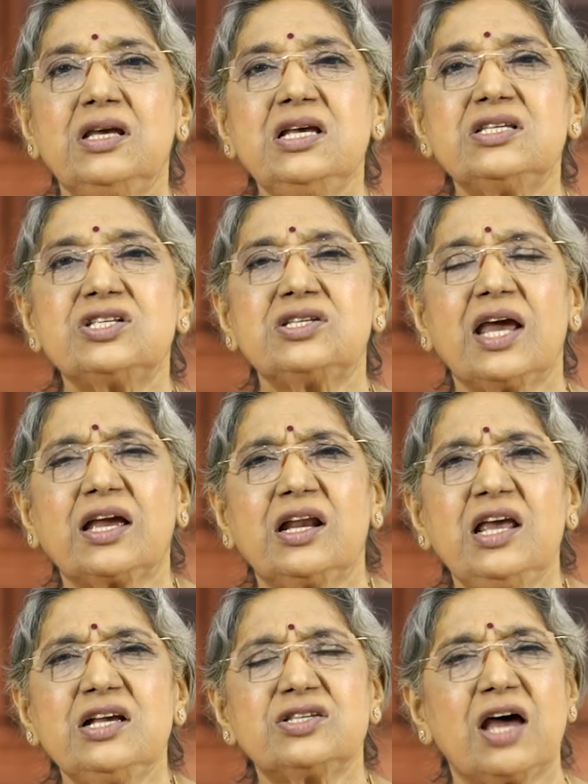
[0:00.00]
These
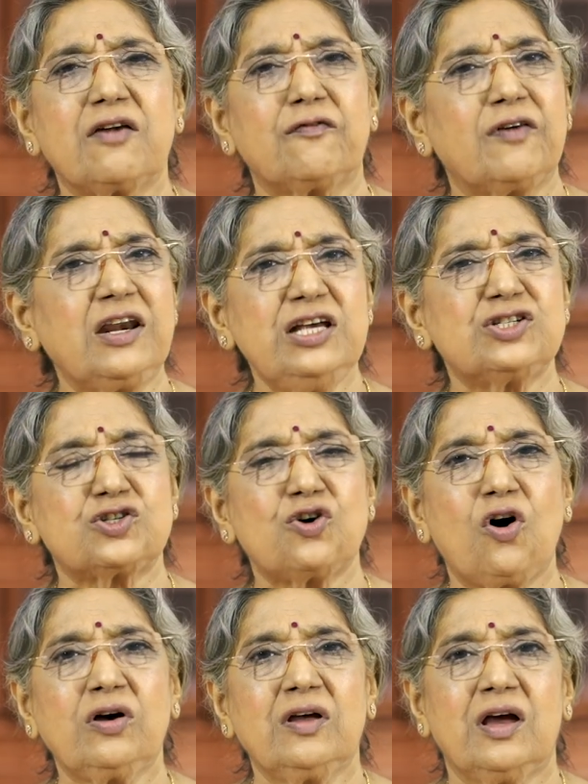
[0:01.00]
techniques are very
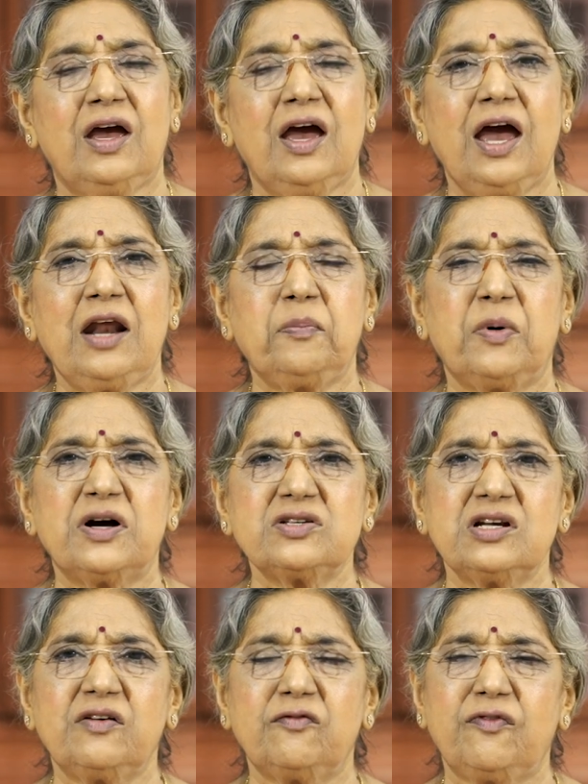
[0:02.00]
strong, and
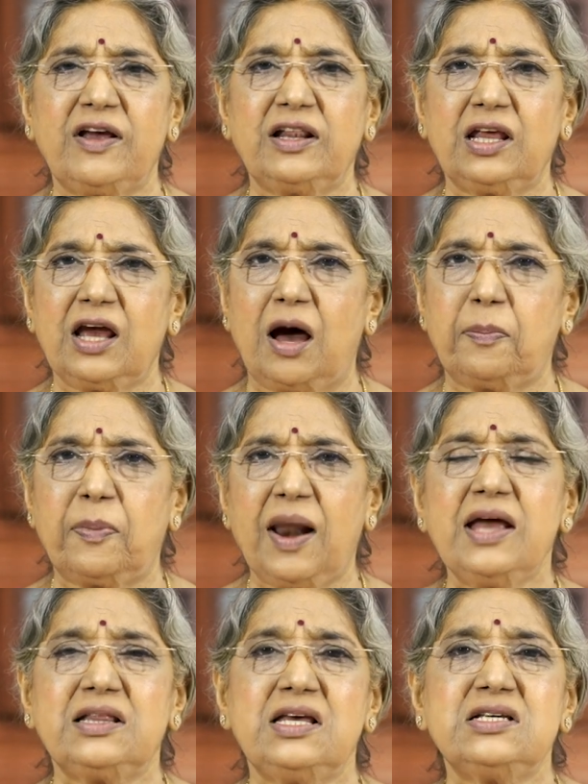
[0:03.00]
person, when they
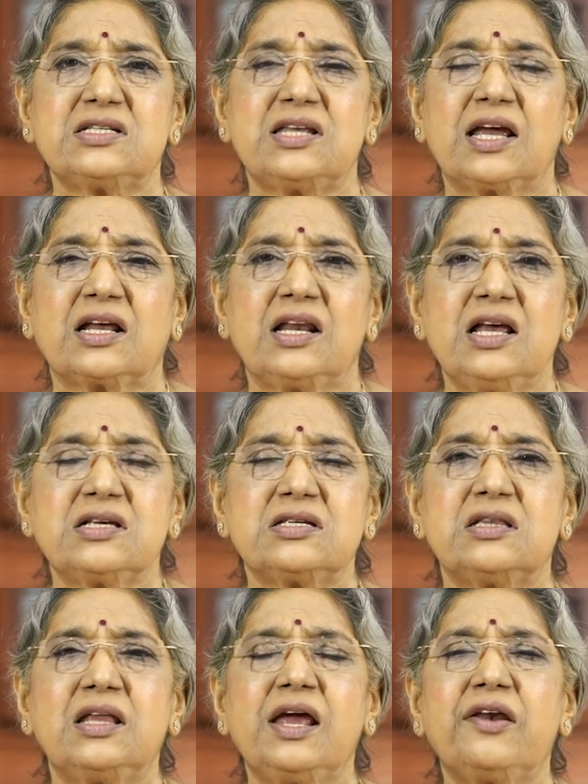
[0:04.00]
apply these techniques,
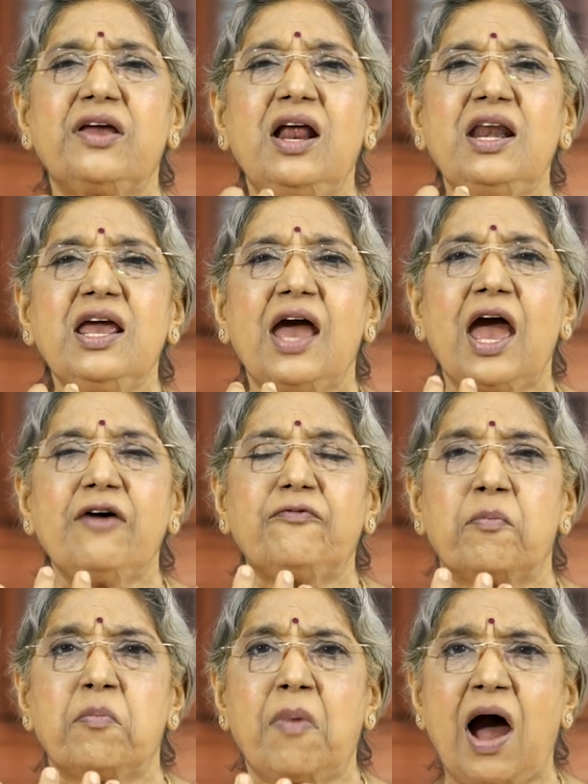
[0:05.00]
they really have
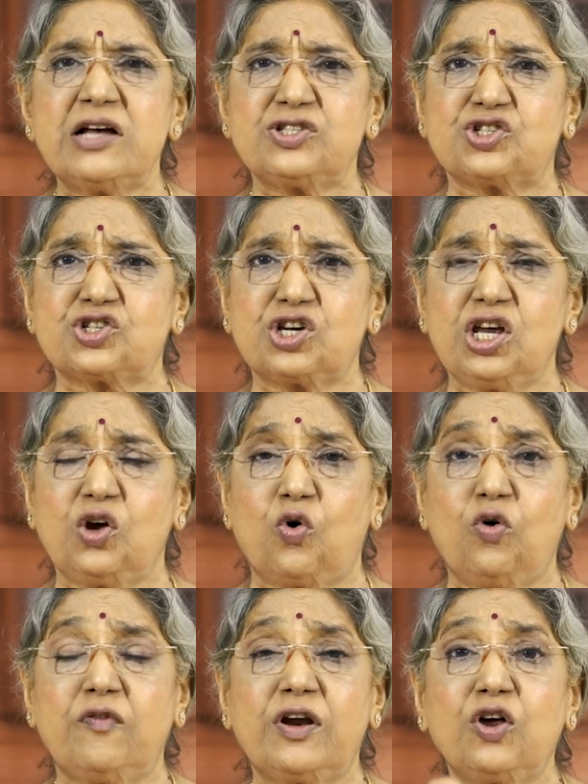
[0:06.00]
mastery
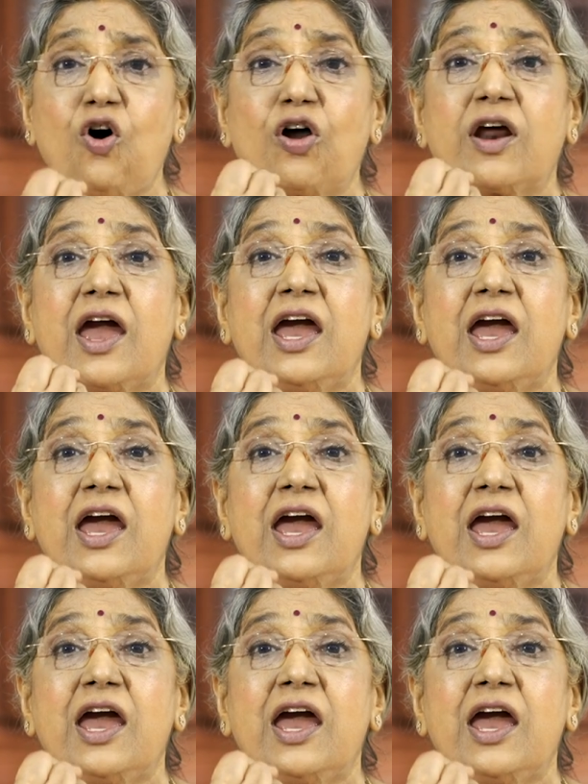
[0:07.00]
over your